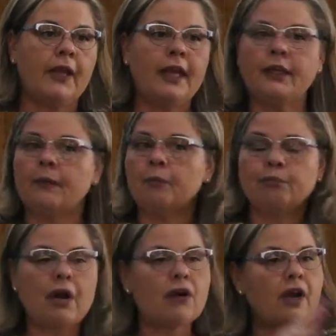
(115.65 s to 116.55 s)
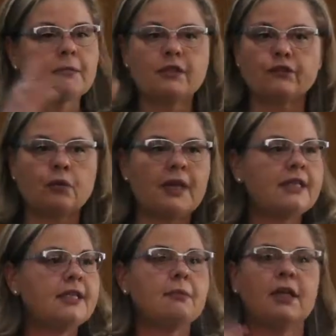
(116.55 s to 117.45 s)
in programs of
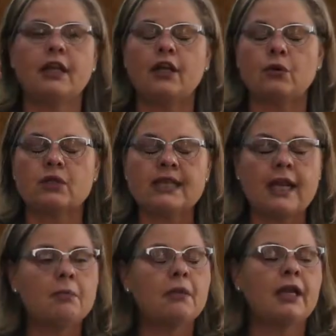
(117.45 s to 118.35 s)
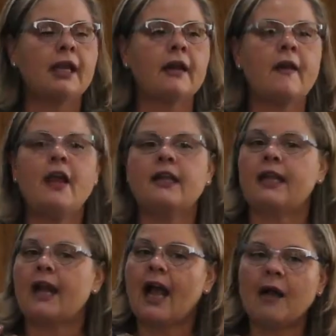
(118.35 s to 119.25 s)
20 million or 10 million
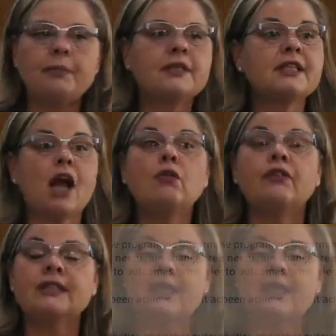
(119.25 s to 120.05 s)
that happens over